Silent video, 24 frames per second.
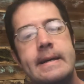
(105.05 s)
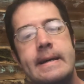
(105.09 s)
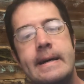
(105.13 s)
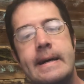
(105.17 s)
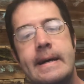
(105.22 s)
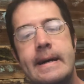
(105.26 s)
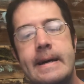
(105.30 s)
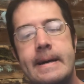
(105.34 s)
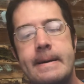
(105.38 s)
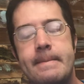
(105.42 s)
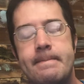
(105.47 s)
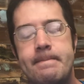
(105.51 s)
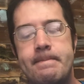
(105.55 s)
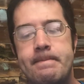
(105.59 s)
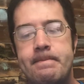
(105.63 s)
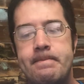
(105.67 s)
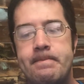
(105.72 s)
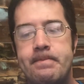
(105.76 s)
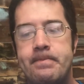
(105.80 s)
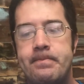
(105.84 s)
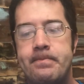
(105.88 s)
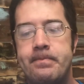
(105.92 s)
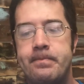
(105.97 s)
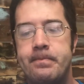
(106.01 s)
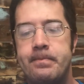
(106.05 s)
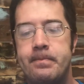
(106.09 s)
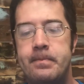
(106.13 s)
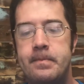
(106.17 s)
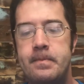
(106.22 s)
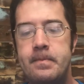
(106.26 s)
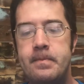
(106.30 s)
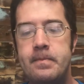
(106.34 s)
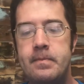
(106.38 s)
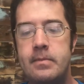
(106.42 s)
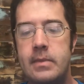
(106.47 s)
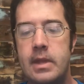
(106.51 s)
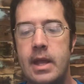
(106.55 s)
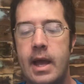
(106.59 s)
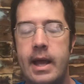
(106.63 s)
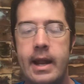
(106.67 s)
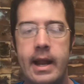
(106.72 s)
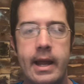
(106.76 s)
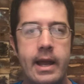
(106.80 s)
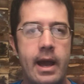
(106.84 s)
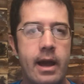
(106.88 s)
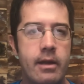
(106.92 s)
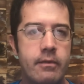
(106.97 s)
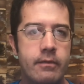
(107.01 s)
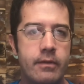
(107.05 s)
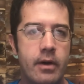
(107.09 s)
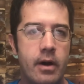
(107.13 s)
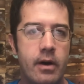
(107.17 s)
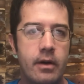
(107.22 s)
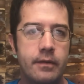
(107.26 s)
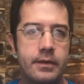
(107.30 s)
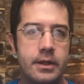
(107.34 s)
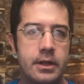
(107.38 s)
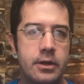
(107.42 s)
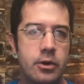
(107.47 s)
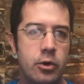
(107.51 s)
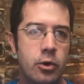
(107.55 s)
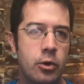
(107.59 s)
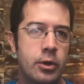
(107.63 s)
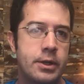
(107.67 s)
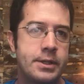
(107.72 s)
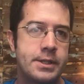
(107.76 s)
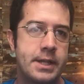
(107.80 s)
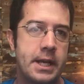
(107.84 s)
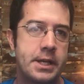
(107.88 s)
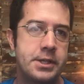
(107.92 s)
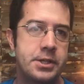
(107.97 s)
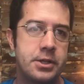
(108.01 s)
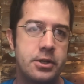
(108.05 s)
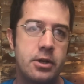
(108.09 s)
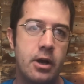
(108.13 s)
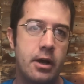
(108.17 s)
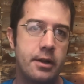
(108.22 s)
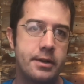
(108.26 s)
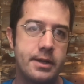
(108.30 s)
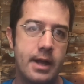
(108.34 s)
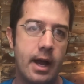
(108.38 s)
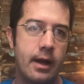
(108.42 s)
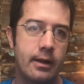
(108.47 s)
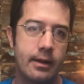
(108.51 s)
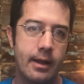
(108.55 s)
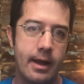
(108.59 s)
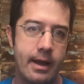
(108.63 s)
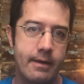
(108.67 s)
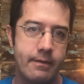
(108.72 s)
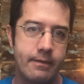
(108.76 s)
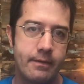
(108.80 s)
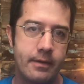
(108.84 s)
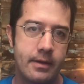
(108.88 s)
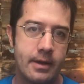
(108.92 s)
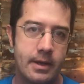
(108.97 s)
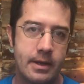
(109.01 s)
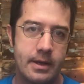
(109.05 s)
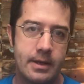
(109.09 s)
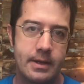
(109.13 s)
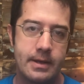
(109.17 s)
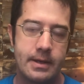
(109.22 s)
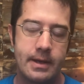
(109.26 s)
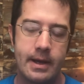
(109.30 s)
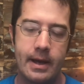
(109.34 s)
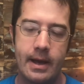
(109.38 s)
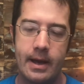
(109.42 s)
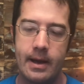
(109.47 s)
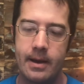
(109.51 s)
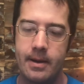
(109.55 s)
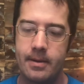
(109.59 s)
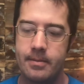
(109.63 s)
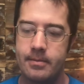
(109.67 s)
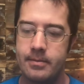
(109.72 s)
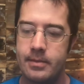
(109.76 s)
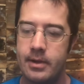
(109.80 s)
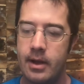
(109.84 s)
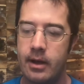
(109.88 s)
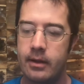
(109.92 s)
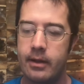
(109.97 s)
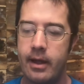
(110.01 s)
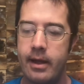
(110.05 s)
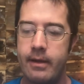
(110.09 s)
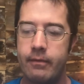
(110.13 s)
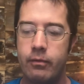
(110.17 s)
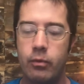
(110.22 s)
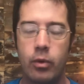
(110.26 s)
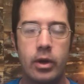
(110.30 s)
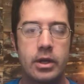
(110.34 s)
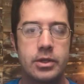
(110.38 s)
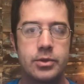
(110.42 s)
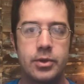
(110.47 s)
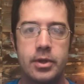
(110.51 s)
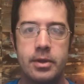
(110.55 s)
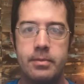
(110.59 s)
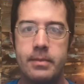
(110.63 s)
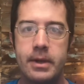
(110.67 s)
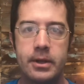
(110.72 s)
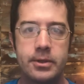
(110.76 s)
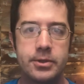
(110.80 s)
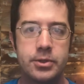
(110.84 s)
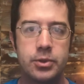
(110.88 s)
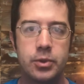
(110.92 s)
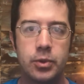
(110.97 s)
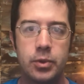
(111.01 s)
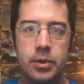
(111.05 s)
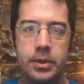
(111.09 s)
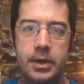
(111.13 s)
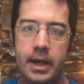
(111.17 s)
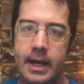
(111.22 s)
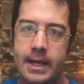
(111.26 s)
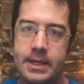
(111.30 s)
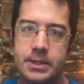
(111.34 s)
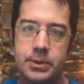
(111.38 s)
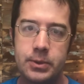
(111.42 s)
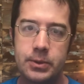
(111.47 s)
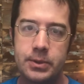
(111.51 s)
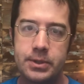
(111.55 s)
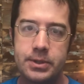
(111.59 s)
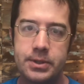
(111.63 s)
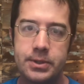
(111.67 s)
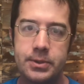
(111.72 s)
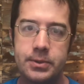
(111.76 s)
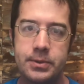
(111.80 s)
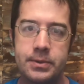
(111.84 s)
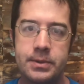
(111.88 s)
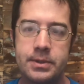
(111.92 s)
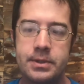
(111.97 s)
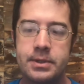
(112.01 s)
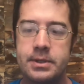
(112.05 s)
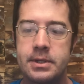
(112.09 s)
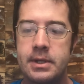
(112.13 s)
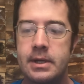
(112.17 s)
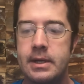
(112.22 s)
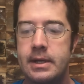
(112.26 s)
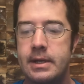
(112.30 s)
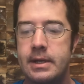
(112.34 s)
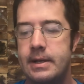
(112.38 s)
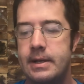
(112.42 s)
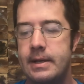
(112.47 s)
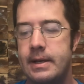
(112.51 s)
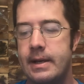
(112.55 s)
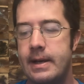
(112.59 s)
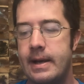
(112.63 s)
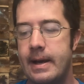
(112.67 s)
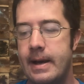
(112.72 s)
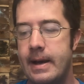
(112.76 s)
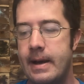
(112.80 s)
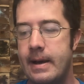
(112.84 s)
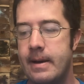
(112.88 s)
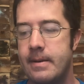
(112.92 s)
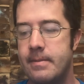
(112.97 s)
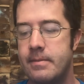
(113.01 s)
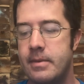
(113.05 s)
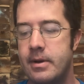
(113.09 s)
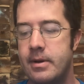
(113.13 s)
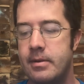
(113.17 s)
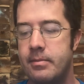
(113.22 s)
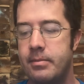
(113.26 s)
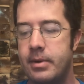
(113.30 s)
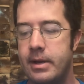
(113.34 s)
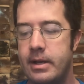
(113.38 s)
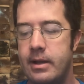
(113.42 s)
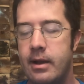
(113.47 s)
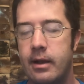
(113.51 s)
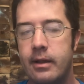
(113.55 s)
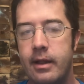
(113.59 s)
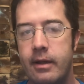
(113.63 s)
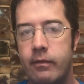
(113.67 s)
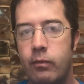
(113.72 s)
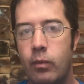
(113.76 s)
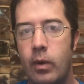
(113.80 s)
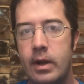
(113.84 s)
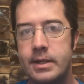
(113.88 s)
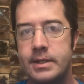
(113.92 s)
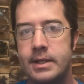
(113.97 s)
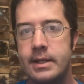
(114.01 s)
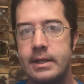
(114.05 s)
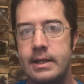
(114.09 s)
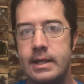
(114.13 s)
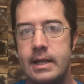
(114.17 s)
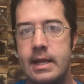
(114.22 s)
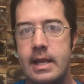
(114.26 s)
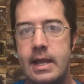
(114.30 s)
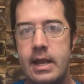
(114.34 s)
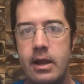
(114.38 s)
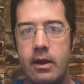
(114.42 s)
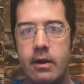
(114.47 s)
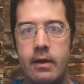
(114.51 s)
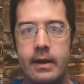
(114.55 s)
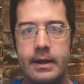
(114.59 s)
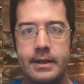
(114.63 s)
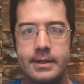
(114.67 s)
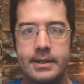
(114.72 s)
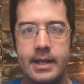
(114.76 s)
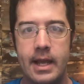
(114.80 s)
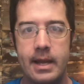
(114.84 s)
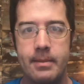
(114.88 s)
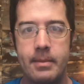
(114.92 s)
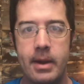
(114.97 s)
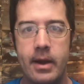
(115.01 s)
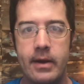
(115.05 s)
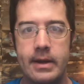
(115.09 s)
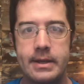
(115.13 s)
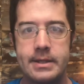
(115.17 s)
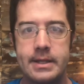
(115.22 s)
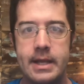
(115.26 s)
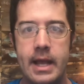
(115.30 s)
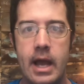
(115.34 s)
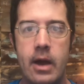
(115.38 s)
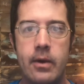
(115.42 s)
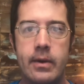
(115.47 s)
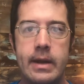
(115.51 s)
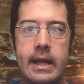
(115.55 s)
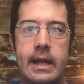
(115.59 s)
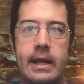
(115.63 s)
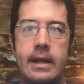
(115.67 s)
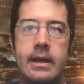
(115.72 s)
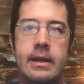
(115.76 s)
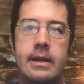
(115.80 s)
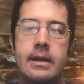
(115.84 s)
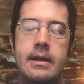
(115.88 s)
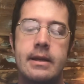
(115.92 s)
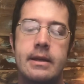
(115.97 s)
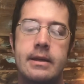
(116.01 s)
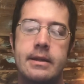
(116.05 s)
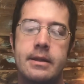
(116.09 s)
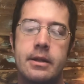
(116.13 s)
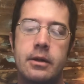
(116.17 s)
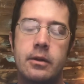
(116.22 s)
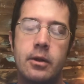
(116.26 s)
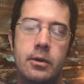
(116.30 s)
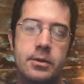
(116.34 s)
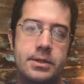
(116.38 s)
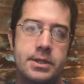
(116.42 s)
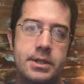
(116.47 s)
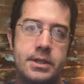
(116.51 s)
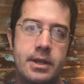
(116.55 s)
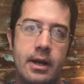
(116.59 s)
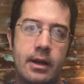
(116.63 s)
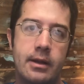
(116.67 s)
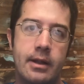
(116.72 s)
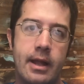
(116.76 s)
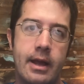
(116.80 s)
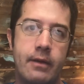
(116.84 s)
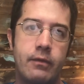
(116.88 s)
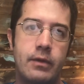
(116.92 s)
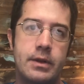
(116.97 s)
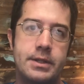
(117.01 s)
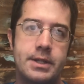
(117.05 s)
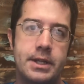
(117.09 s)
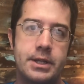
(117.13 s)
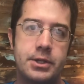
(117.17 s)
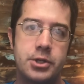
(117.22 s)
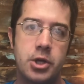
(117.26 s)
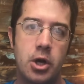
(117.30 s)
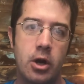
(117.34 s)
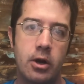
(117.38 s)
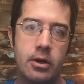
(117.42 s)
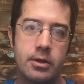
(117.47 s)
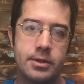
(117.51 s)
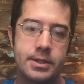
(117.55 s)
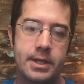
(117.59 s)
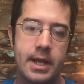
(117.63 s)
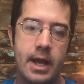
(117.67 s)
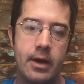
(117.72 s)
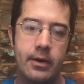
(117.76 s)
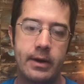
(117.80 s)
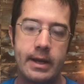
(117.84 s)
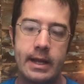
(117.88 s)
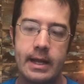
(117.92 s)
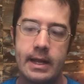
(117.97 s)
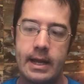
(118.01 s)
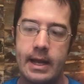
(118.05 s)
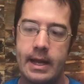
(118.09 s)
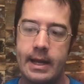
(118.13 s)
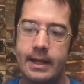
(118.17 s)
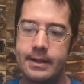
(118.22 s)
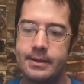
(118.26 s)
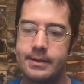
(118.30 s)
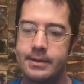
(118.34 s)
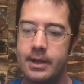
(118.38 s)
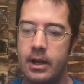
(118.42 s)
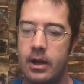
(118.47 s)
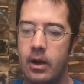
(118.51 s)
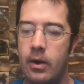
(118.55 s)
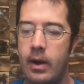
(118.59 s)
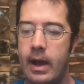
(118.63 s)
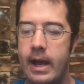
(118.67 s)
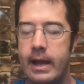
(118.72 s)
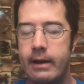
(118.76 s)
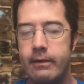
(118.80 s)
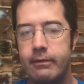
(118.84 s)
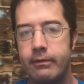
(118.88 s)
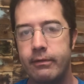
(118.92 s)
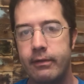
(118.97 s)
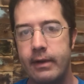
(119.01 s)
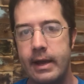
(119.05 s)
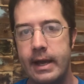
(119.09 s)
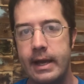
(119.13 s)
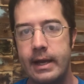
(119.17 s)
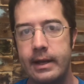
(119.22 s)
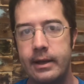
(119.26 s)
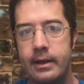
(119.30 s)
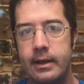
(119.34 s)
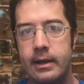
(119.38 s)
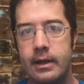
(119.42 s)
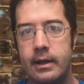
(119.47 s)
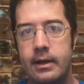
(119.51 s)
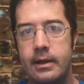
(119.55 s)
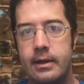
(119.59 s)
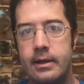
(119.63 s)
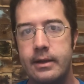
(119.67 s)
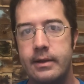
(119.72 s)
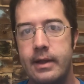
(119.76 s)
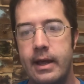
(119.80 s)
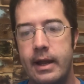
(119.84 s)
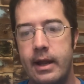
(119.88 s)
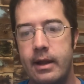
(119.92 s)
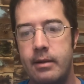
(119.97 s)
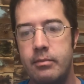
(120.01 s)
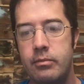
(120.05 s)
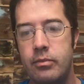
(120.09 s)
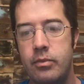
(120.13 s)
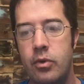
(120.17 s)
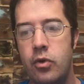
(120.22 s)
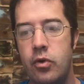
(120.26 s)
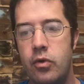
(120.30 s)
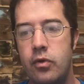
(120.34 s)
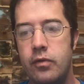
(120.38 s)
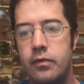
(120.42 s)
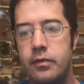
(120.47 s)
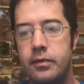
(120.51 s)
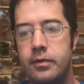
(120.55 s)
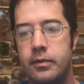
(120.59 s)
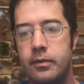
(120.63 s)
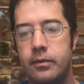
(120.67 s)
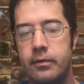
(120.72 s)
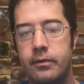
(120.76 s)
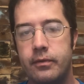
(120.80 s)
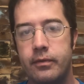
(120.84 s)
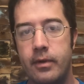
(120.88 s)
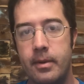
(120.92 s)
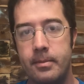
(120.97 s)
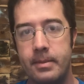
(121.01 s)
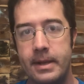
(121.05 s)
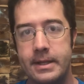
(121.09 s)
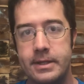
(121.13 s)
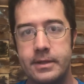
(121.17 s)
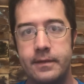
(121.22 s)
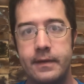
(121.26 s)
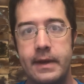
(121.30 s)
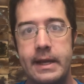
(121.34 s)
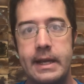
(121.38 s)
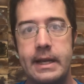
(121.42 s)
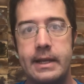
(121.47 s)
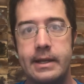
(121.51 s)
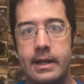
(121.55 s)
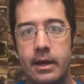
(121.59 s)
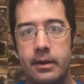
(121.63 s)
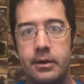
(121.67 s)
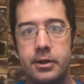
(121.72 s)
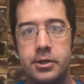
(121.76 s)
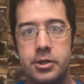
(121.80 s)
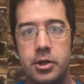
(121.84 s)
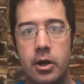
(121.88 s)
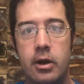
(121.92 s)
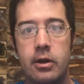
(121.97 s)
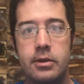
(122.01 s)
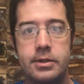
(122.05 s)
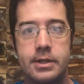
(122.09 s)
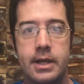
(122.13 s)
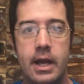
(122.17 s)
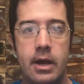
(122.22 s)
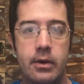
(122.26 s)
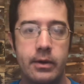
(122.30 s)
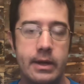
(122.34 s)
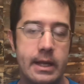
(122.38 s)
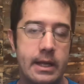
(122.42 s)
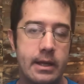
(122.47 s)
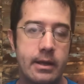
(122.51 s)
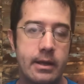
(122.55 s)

And I got involved in an organization called Young Life. Young Life works with middle school and high school students. But Young Life wasn't here in St. Mary's County. The closest Young Life was in Charles County, and so I had a friend that had moved from Pennsylvania down to Charles County